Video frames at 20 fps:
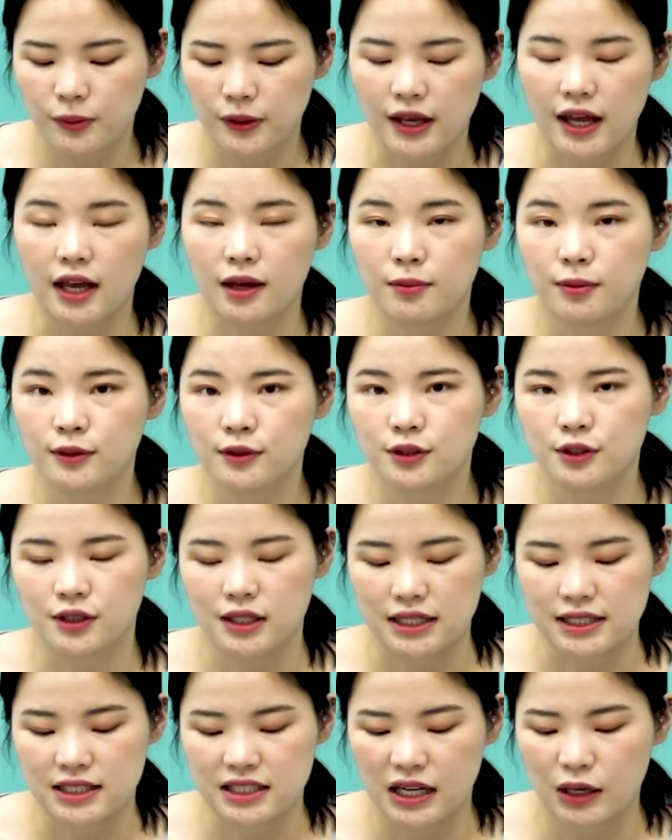able to
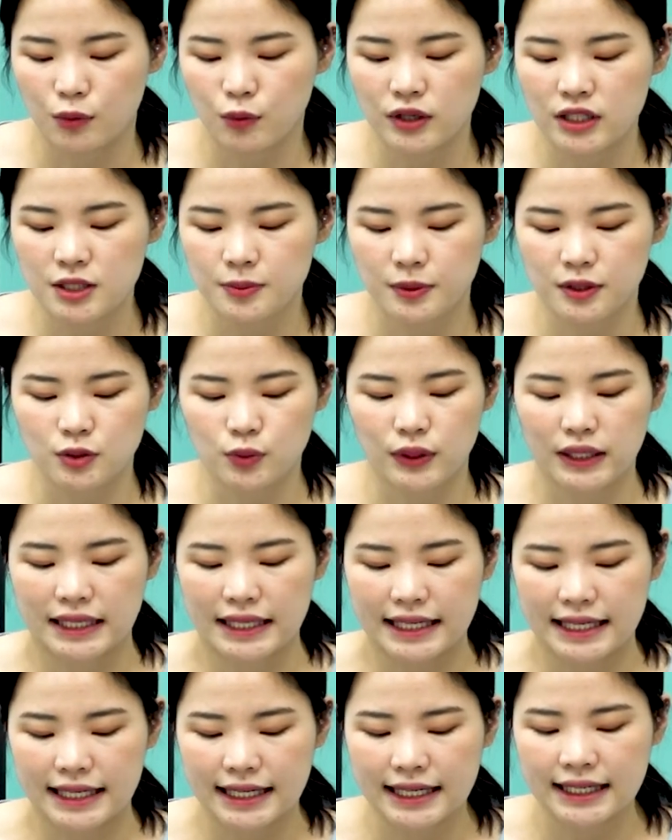distinguish between
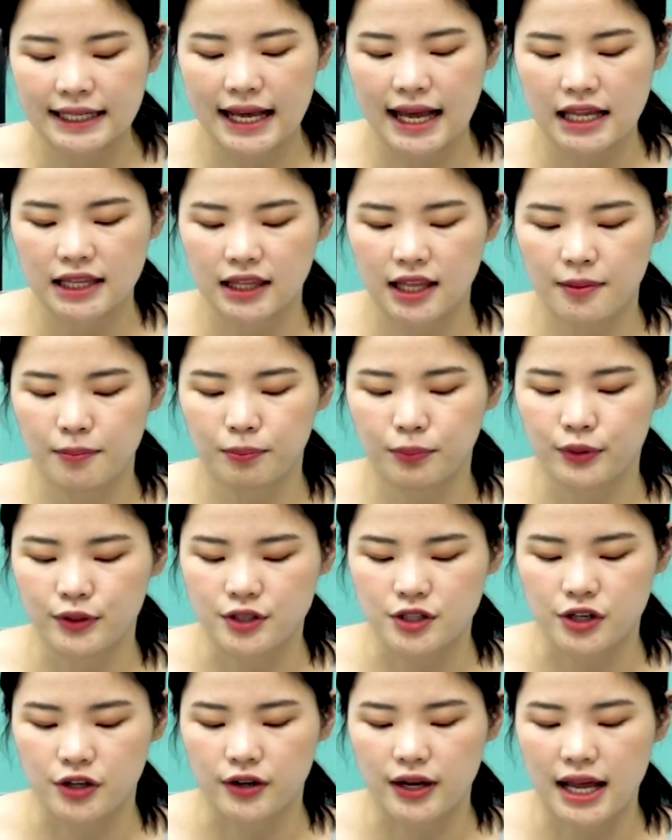heat and
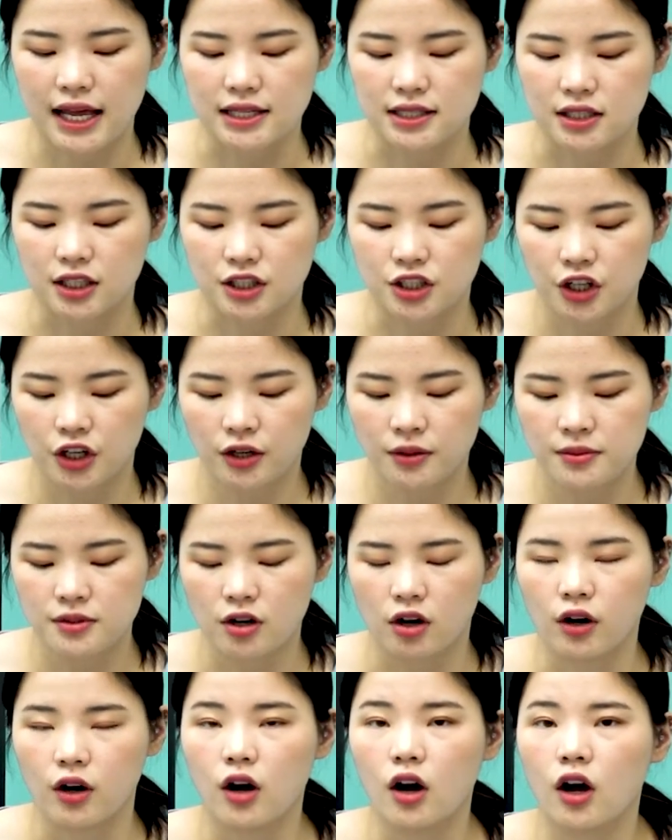temperature, as the terms
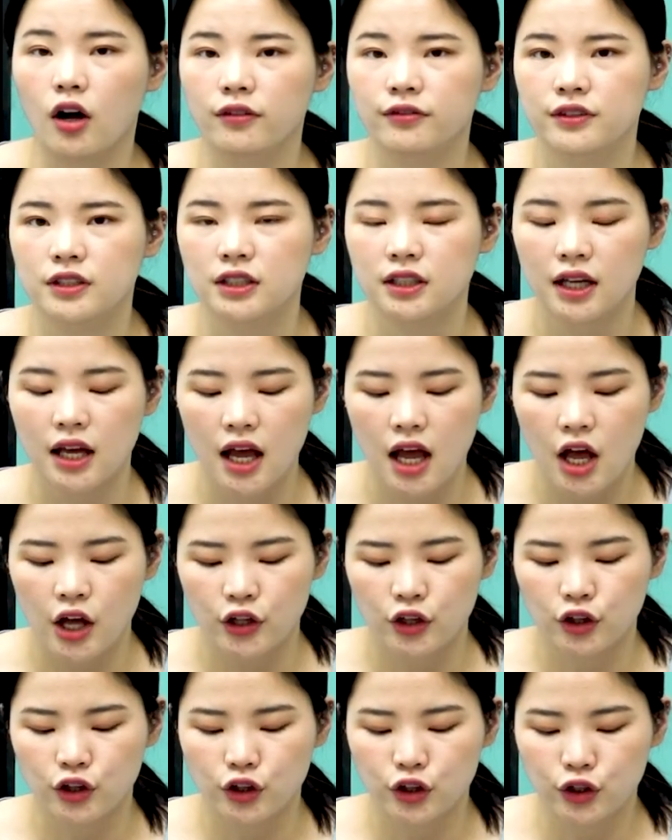are often
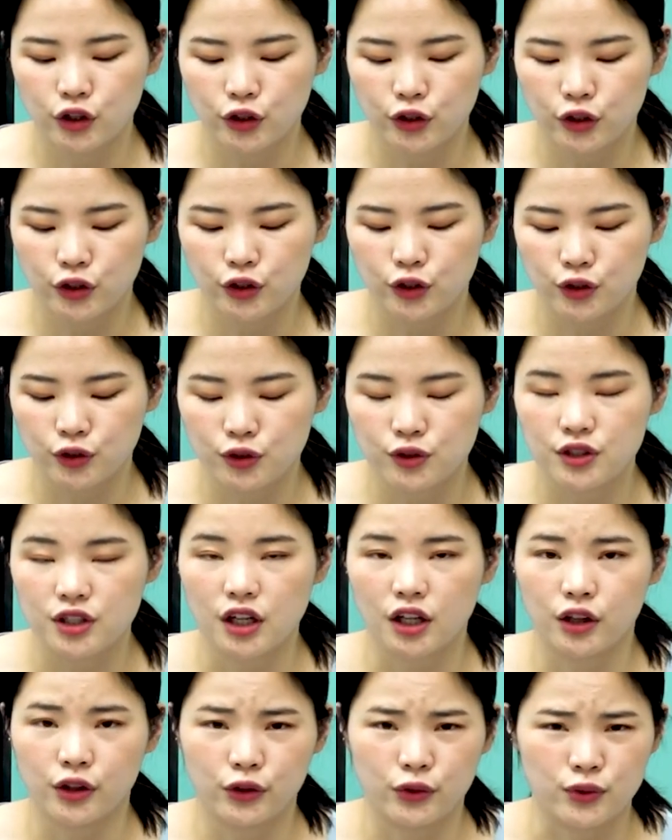used
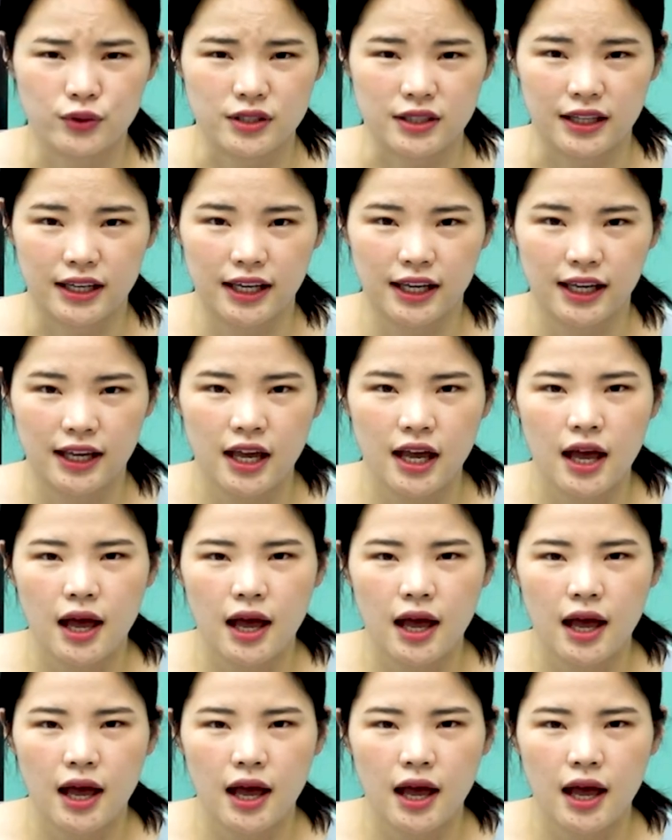loosely.